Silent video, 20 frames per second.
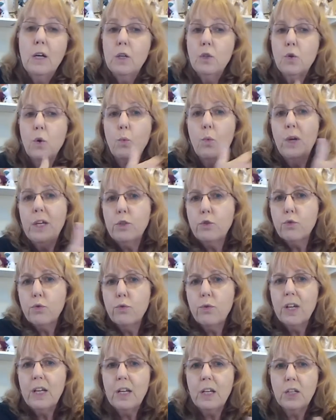So we
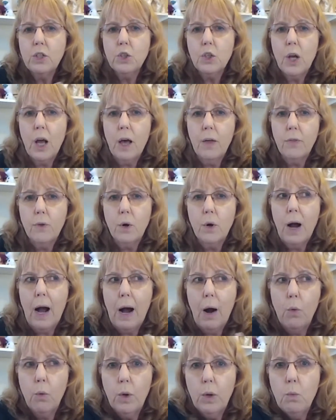treat each other
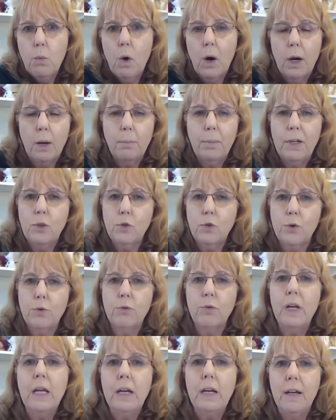how we want to be
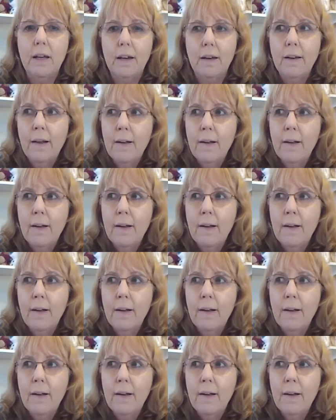treated.